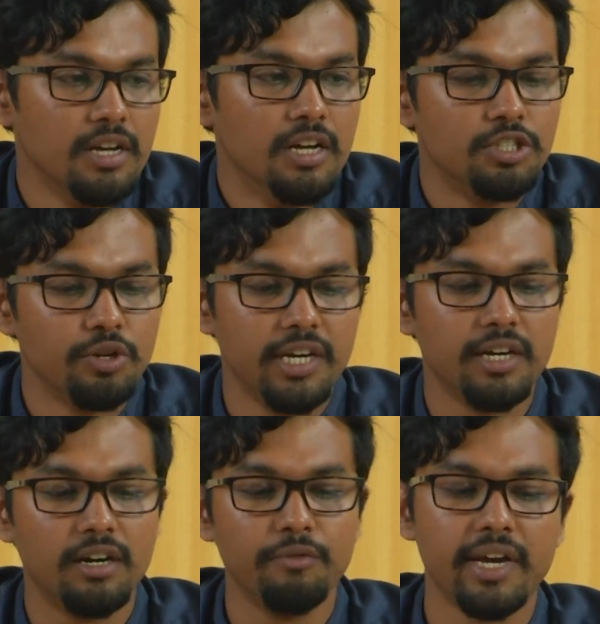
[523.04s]
So
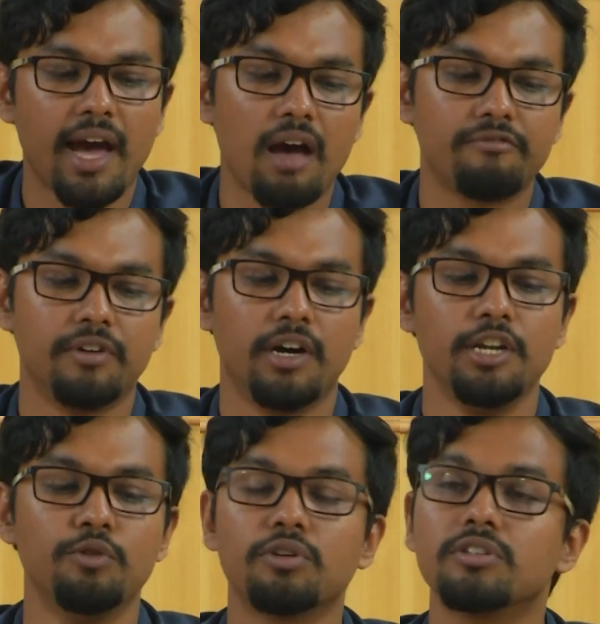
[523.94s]
here we have
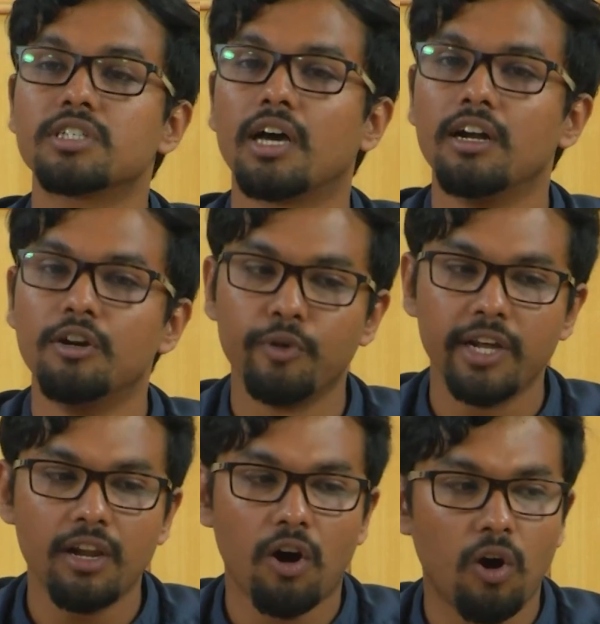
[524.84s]
Newton's color
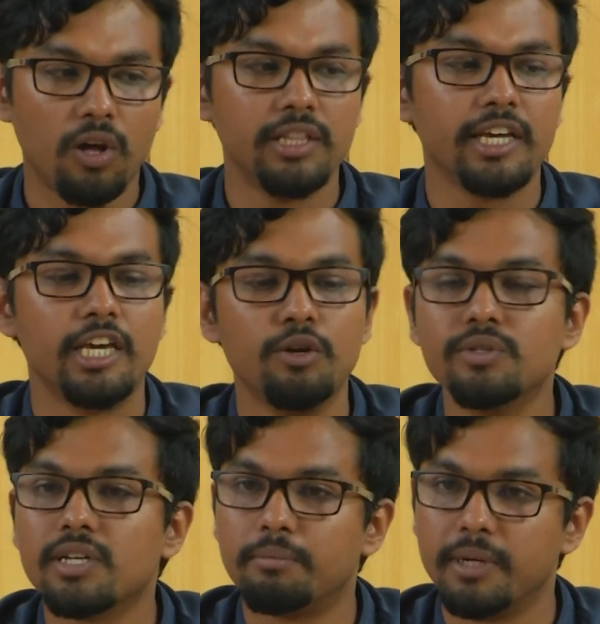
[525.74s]
wheel, all the
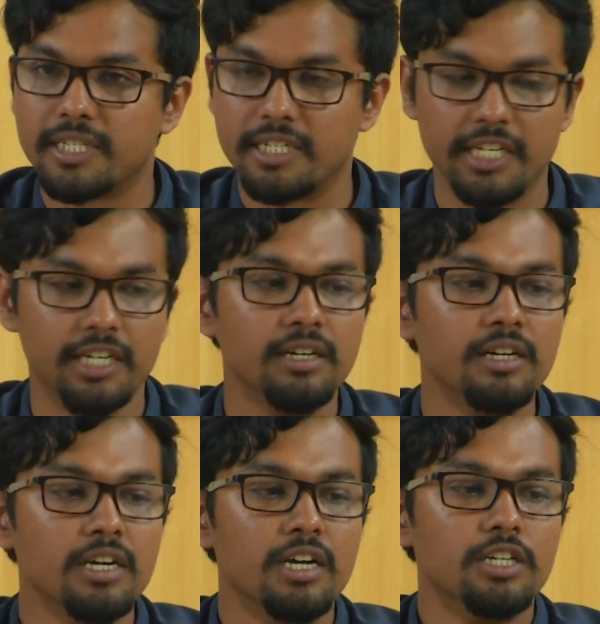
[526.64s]
hues are present here.
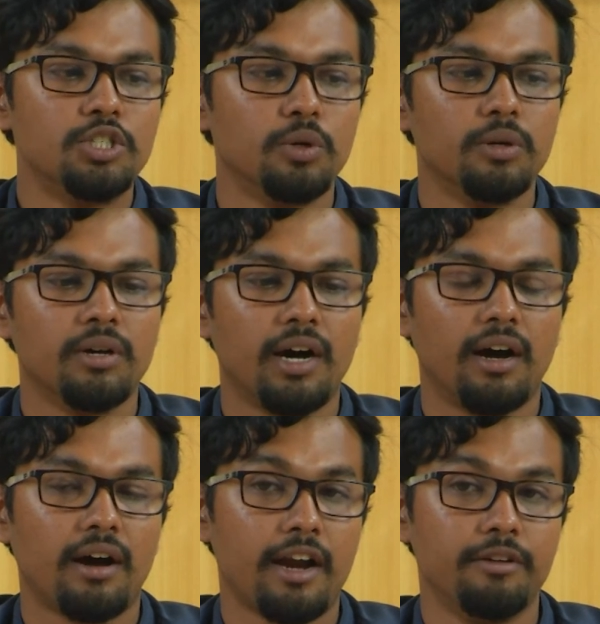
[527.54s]
So
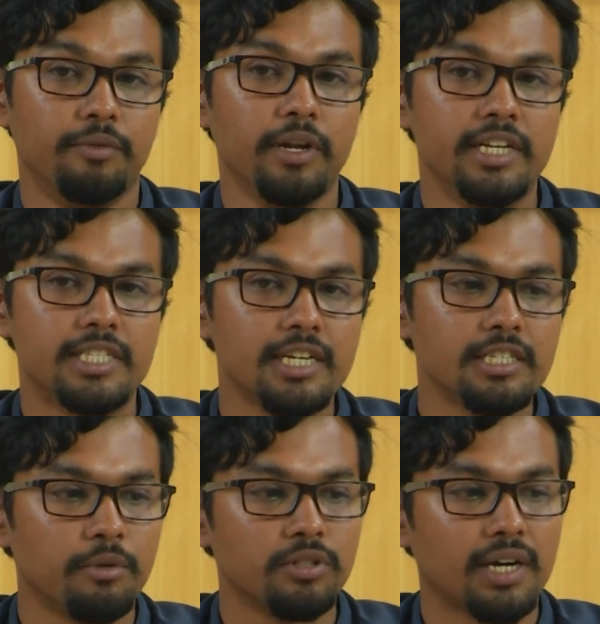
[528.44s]
and we will discuss
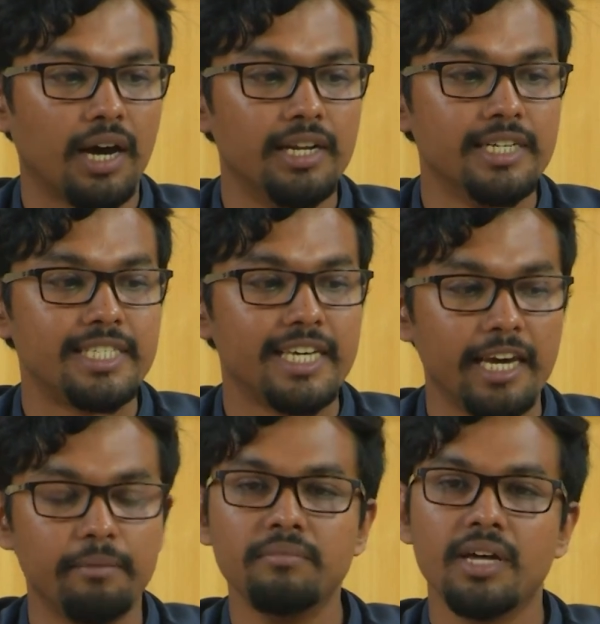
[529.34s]
about the color
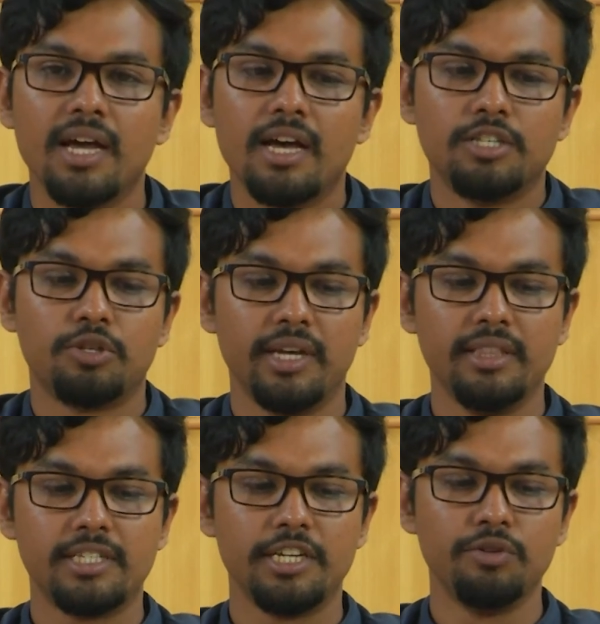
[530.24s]
scheme. So in
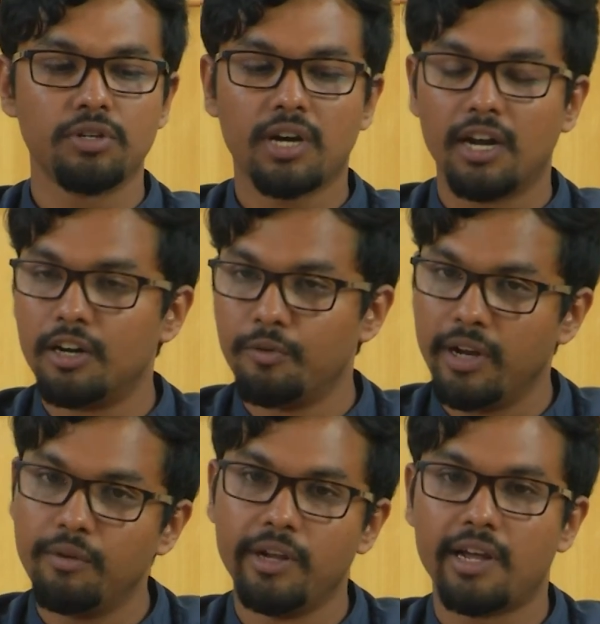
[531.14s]
this Newton color
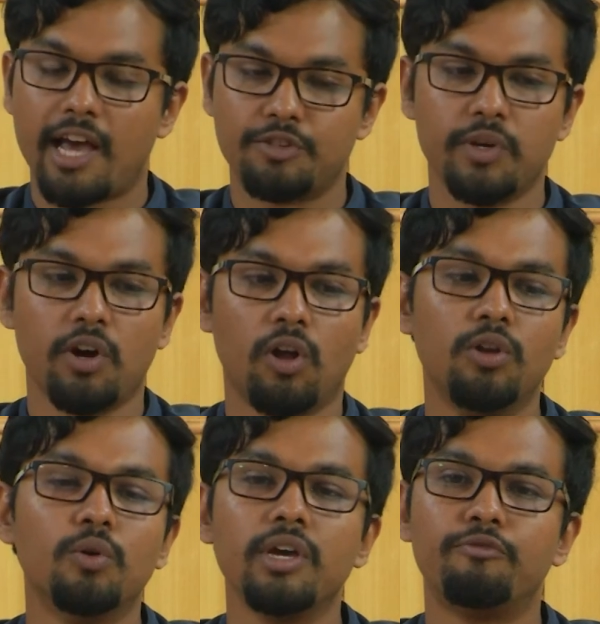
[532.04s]
wheel, as we all
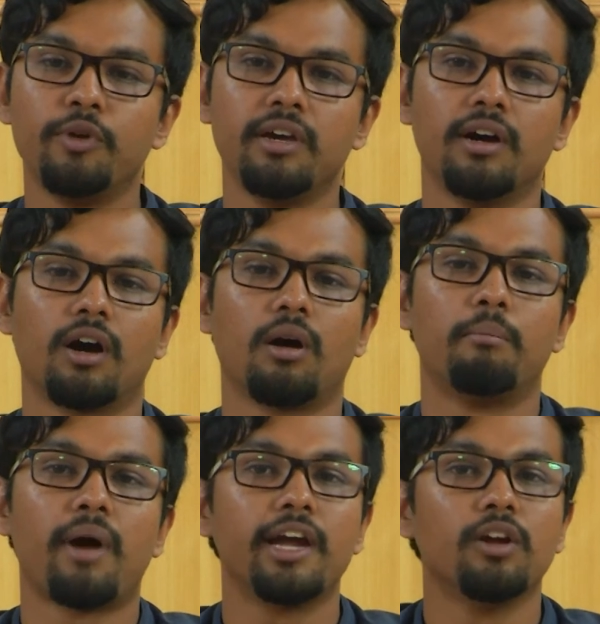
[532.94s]
know, if we
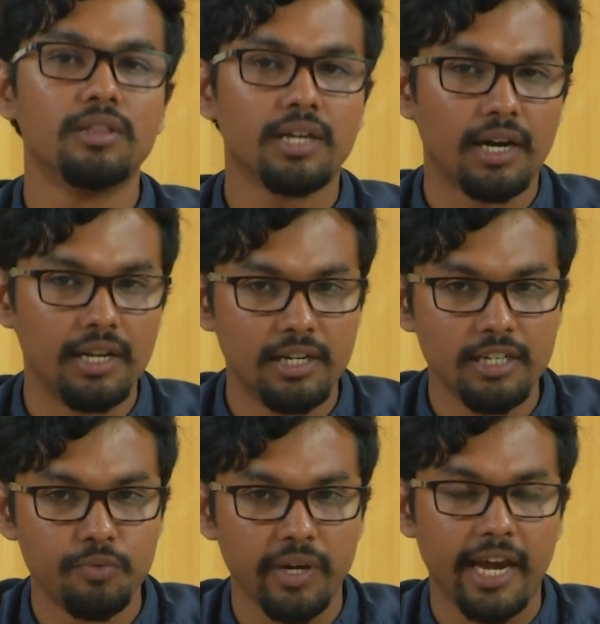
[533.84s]
combine all the
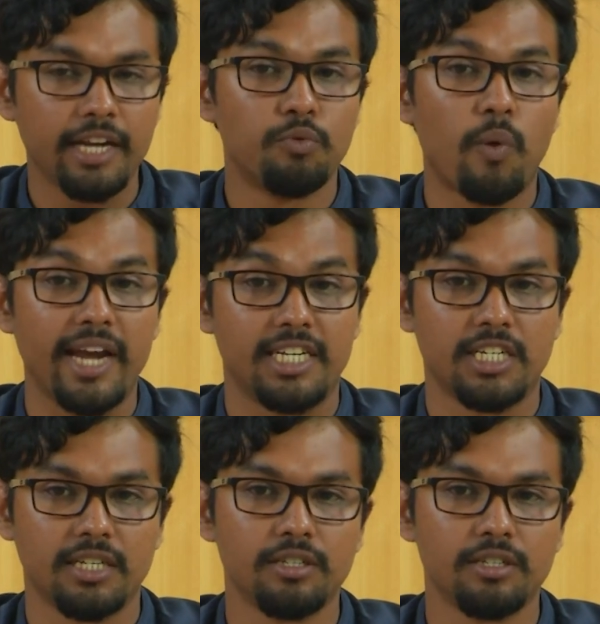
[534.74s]
colors, we get white.